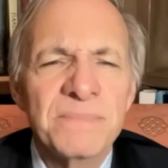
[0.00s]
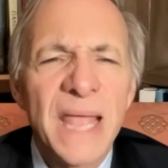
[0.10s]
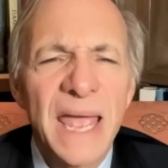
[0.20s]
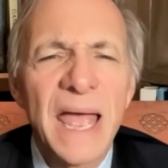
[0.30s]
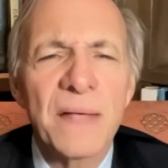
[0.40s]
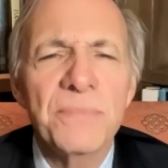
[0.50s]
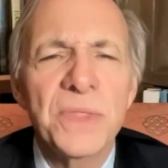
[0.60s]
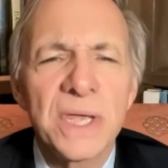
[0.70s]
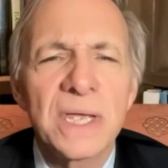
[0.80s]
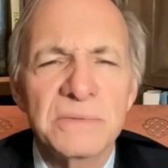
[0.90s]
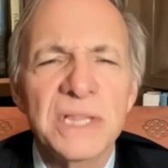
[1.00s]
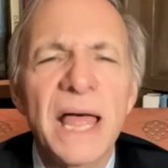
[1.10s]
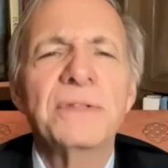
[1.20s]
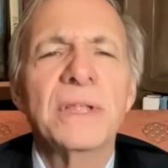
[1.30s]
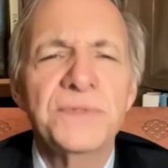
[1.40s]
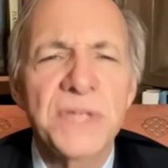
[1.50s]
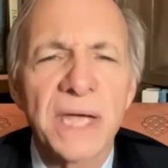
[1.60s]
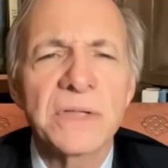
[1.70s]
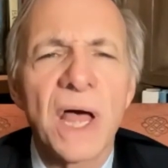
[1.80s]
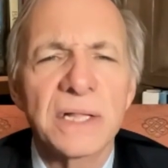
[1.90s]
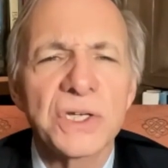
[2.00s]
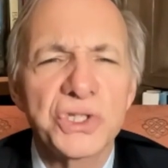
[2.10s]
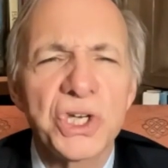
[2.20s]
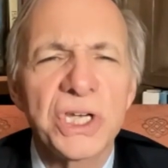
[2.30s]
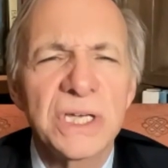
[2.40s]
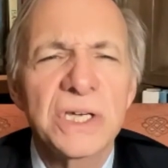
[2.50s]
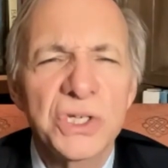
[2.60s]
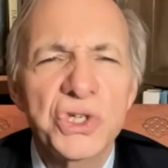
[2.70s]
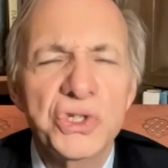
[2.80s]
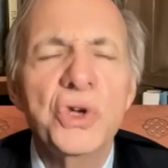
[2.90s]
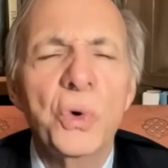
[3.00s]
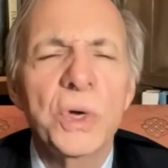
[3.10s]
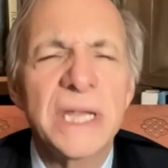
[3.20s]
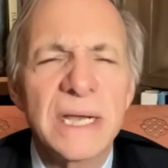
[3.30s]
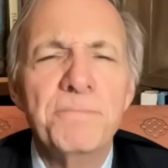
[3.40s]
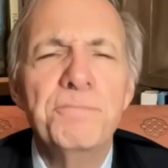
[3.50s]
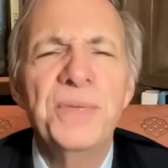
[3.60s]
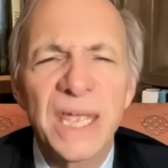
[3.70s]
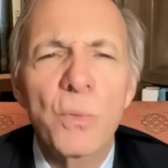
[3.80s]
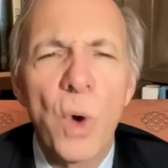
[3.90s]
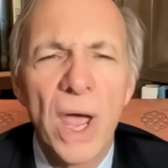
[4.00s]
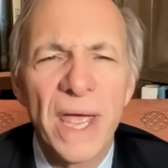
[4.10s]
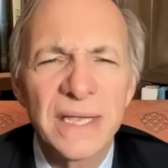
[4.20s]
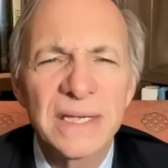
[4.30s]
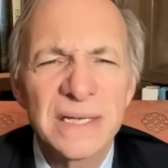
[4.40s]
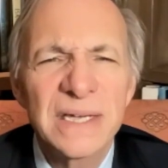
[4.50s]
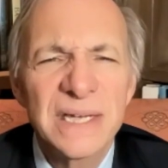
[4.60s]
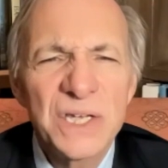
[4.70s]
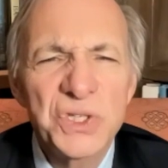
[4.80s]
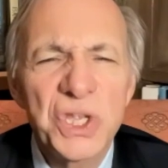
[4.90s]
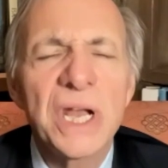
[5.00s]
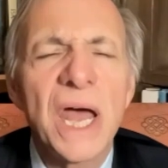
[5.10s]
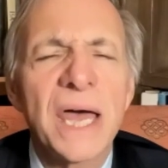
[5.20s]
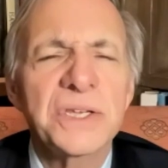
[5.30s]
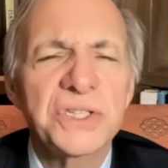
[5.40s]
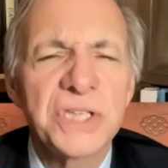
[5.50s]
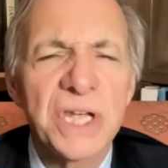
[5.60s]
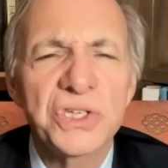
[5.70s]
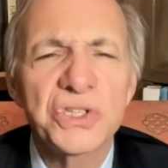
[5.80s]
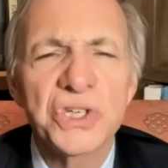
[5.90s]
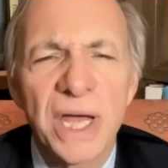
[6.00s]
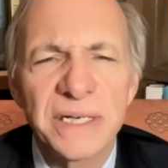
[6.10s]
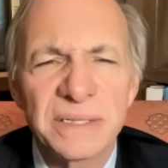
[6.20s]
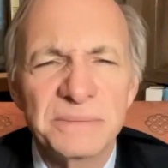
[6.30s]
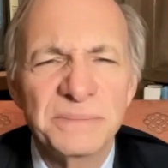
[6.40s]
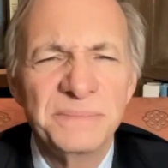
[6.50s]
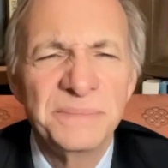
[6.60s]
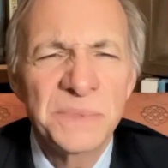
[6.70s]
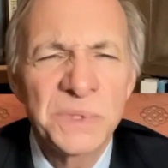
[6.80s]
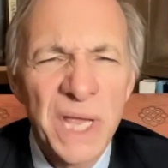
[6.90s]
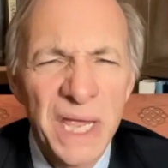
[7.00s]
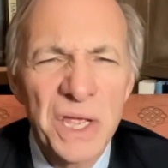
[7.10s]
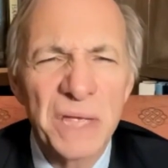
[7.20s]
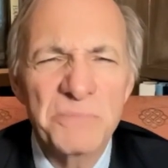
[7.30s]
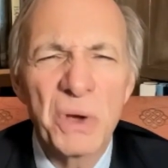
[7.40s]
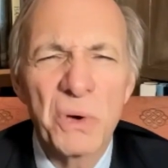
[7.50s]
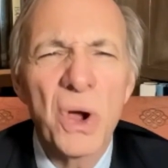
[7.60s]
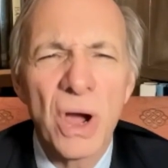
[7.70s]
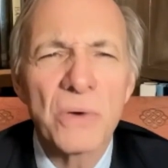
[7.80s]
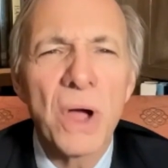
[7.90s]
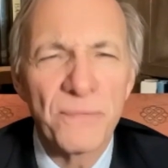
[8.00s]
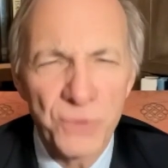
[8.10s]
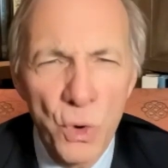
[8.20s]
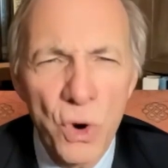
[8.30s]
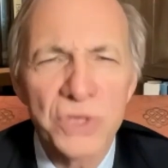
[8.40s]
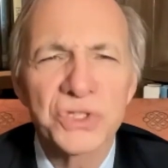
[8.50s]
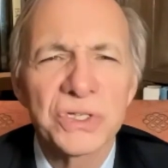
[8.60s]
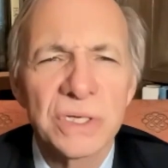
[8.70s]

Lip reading: and the level of technology to do it in a big way is the United States and China. And there are, of course,